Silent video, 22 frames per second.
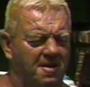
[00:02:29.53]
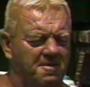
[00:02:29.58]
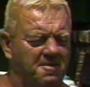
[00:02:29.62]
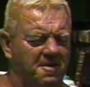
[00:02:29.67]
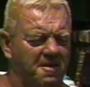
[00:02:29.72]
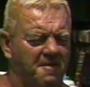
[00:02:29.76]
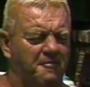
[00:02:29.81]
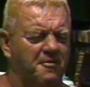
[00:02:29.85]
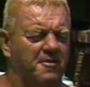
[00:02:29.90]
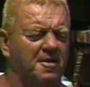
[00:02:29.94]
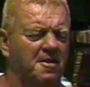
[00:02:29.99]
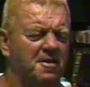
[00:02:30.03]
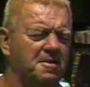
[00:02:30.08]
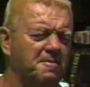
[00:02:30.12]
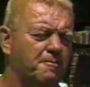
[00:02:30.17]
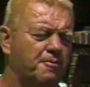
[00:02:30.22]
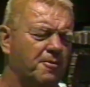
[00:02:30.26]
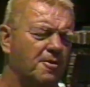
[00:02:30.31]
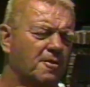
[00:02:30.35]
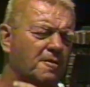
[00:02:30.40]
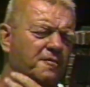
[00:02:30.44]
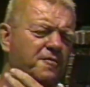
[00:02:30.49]
different in
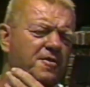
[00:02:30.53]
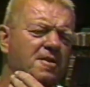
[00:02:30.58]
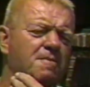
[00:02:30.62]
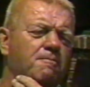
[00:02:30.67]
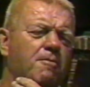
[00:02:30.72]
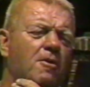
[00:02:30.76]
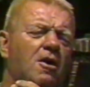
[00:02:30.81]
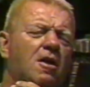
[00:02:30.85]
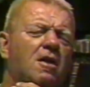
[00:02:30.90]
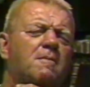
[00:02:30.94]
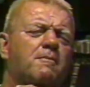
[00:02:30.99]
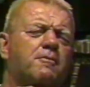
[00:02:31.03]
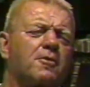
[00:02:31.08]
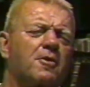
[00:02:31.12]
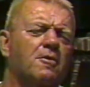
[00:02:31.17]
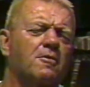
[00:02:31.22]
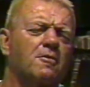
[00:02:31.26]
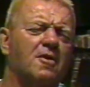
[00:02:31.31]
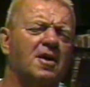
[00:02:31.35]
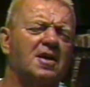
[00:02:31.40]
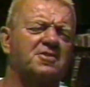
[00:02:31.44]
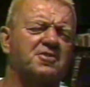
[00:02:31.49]
pro football and pro
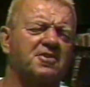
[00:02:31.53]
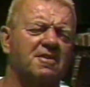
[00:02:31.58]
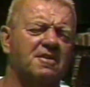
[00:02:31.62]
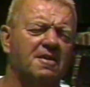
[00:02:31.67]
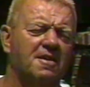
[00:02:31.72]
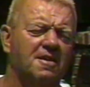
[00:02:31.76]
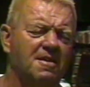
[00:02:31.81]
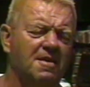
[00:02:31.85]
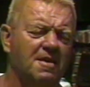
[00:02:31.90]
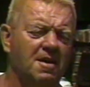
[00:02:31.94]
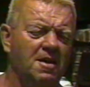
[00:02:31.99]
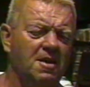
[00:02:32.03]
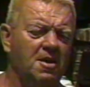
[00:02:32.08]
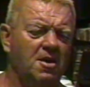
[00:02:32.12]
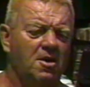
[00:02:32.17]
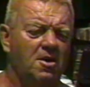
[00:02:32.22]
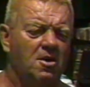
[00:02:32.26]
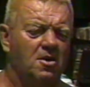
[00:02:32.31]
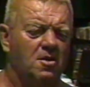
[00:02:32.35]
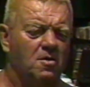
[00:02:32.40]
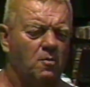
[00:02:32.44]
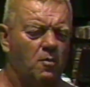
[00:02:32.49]
wrestling,
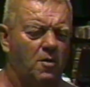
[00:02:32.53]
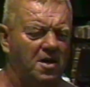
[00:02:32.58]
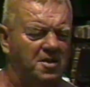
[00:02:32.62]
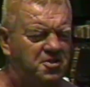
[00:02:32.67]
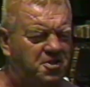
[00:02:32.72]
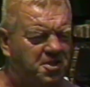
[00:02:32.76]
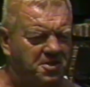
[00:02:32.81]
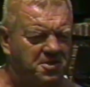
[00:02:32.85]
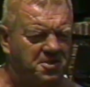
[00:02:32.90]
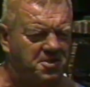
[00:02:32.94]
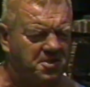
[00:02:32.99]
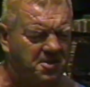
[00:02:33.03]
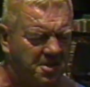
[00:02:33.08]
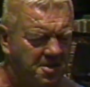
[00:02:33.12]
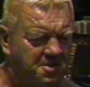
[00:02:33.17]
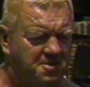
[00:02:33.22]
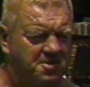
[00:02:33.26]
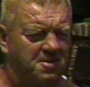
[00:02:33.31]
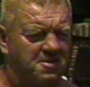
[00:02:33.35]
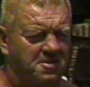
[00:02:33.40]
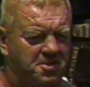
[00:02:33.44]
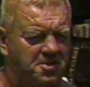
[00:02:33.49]
once the
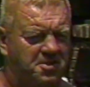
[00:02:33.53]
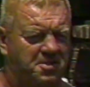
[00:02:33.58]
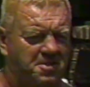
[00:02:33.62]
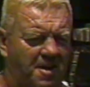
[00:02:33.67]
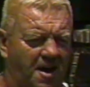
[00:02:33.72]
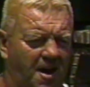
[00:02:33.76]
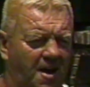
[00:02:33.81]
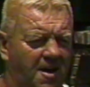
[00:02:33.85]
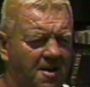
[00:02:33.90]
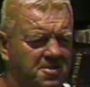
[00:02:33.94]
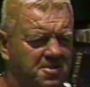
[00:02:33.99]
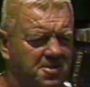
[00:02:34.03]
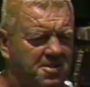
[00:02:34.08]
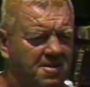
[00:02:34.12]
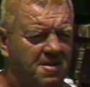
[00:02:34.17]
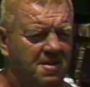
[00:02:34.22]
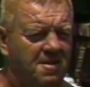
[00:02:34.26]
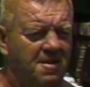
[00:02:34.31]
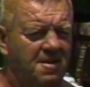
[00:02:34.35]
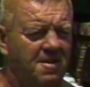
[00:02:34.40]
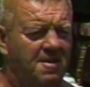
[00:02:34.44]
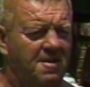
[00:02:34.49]
season starts,
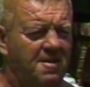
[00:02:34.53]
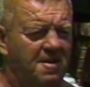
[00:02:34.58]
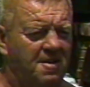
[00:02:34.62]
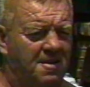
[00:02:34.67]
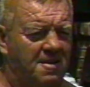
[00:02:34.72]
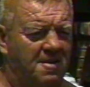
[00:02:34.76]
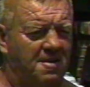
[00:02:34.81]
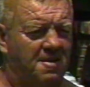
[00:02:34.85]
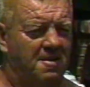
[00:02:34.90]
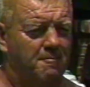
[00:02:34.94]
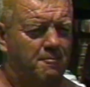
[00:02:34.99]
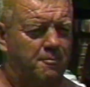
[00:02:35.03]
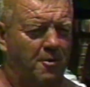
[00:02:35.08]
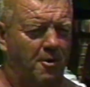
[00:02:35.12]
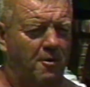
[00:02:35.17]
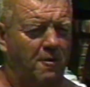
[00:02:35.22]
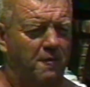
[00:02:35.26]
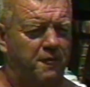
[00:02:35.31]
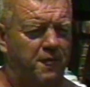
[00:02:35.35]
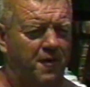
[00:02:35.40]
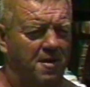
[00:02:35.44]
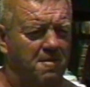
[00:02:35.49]
in
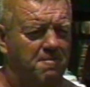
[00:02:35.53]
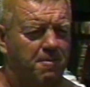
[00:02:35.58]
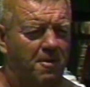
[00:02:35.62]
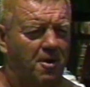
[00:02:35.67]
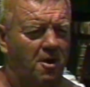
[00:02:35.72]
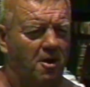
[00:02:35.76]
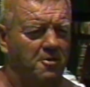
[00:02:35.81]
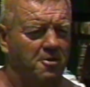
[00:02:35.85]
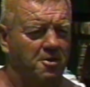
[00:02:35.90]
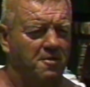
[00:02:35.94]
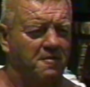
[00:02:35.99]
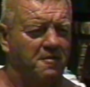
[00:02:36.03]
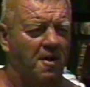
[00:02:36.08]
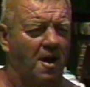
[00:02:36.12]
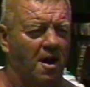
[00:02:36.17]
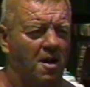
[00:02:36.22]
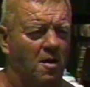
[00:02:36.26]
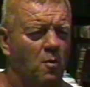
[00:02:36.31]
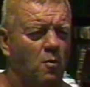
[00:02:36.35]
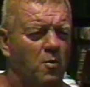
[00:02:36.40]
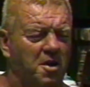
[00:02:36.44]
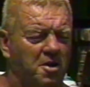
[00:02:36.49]
pro football, you've
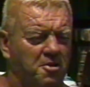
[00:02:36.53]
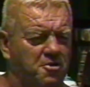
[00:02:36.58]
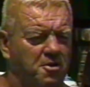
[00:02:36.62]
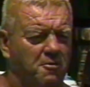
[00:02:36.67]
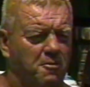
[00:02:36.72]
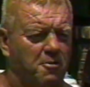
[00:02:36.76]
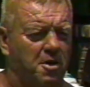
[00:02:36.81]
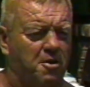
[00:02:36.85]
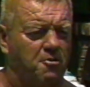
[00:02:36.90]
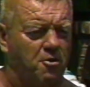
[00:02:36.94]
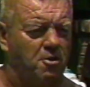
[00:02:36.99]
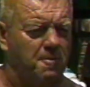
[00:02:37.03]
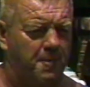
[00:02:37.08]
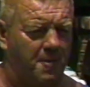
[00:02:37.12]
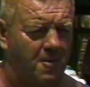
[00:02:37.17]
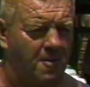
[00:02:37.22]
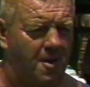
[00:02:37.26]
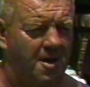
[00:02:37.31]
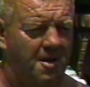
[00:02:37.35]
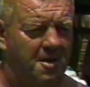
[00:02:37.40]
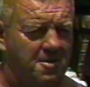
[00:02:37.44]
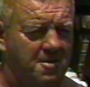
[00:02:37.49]
got a week to
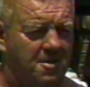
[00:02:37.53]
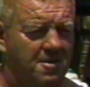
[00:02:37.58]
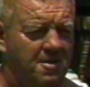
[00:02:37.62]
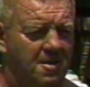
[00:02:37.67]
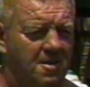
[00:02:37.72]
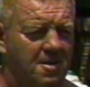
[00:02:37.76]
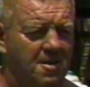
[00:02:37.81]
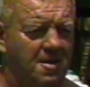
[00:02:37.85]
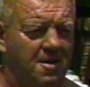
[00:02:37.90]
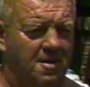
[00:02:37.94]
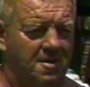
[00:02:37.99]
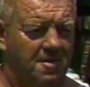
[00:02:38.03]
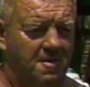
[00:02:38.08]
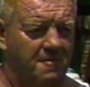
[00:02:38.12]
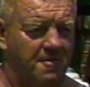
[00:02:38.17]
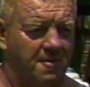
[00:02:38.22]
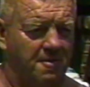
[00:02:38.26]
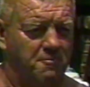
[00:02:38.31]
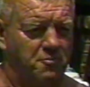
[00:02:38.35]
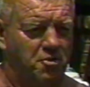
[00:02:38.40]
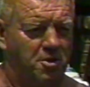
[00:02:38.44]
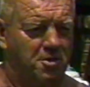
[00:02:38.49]
recuperate
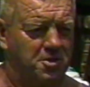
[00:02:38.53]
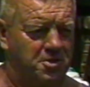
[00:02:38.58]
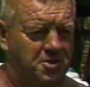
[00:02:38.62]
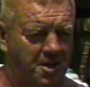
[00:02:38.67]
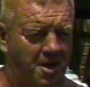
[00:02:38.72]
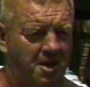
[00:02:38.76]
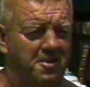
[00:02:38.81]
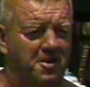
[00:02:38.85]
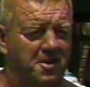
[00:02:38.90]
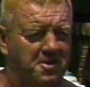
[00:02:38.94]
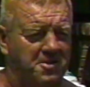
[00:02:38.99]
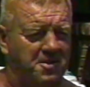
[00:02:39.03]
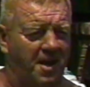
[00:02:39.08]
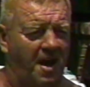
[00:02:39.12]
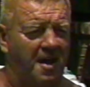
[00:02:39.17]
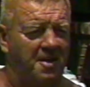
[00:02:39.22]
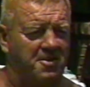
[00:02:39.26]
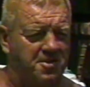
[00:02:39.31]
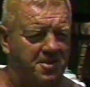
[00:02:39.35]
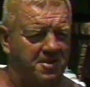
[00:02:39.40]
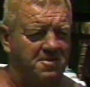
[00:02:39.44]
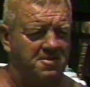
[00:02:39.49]
from your Sunday's
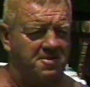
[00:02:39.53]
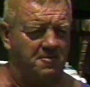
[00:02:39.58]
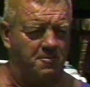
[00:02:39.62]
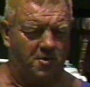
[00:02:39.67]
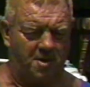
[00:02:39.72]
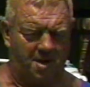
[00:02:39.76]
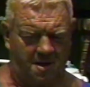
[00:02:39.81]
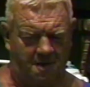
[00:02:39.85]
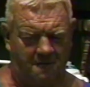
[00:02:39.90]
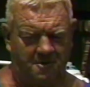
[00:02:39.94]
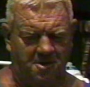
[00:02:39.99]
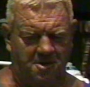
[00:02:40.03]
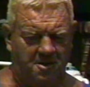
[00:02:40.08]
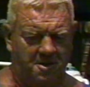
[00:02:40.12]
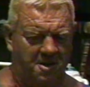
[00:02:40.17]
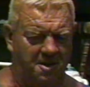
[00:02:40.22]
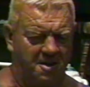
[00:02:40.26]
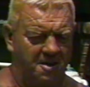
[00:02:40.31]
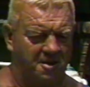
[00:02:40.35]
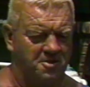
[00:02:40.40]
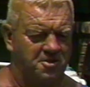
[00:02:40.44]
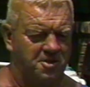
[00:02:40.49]
actions. Whatever you
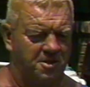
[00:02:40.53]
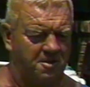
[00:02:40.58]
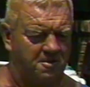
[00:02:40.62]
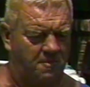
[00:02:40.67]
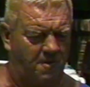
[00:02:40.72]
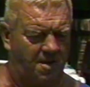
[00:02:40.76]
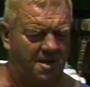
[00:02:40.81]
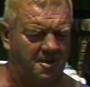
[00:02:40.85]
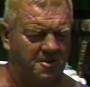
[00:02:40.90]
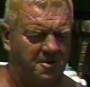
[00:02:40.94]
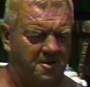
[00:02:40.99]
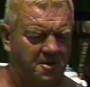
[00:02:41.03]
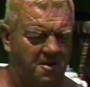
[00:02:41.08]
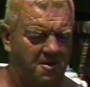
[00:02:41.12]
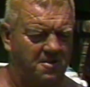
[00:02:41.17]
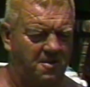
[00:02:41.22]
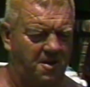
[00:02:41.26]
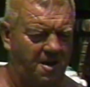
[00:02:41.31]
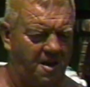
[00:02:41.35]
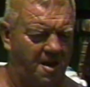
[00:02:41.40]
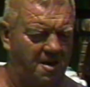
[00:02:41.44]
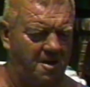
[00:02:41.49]
get injured, why you
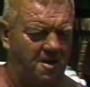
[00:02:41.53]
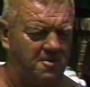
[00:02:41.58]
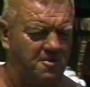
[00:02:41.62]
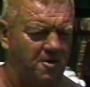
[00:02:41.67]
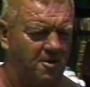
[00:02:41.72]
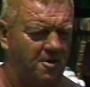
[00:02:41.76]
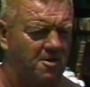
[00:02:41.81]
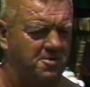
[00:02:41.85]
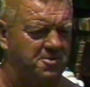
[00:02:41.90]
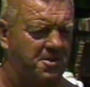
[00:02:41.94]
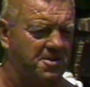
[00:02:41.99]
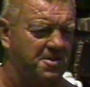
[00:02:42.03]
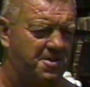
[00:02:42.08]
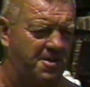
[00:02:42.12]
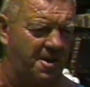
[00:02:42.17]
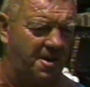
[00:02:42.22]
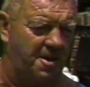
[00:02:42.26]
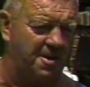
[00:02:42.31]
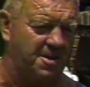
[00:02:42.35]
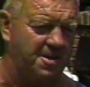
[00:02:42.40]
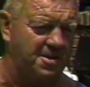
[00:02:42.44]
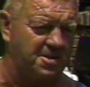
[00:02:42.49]
can kind of nurse and
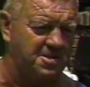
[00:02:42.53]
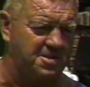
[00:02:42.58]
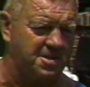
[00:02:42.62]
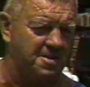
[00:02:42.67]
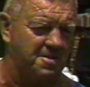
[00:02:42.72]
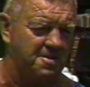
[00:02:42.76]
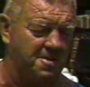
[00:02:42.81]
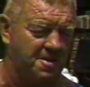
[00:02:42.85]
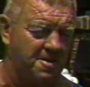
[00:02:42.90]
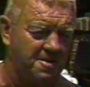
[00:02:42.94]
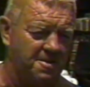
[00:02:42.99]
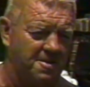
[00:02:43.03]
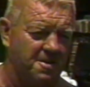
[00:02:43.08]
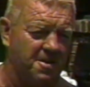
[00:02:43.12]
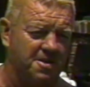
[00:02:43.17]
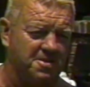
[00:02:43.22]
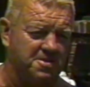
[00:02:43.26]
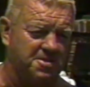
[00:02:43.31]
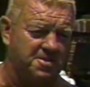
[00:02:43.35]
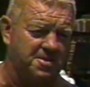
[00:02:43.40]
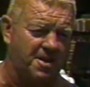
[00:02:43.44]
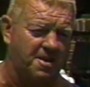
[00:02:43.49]
take it easy until the
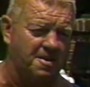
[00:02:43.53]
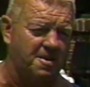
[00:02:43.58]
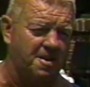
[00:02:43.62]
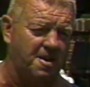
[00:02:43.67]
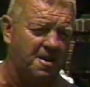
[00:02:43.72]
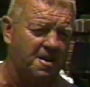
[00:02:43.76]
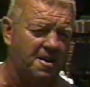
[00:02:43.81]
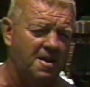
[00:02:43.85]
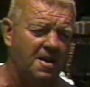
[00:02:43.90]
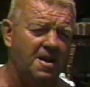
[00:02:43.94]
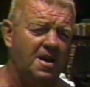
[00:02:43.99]
next Sunday.